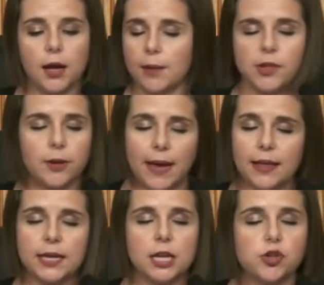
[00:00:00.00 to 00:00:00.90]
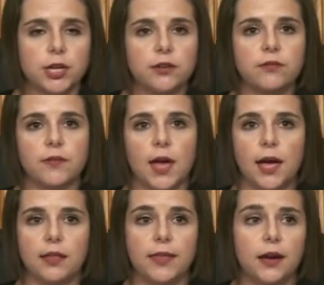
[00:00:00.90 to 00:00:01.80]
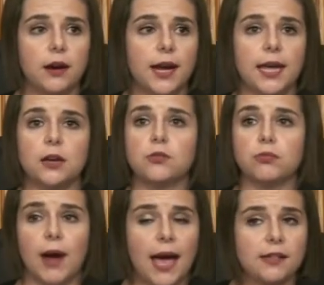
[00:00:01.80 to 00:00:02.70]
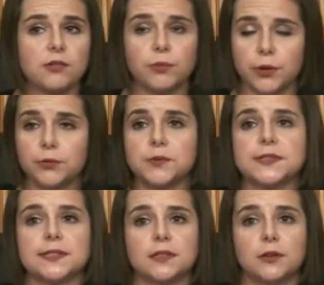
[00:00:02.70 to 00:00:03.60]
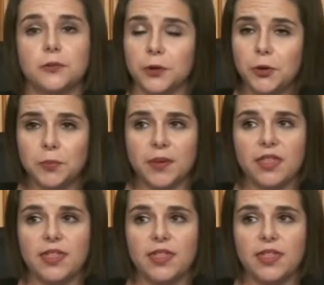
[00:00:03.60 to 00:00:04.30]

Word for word: I'm sorry, ballot initiative. Uh, they are a grassroots group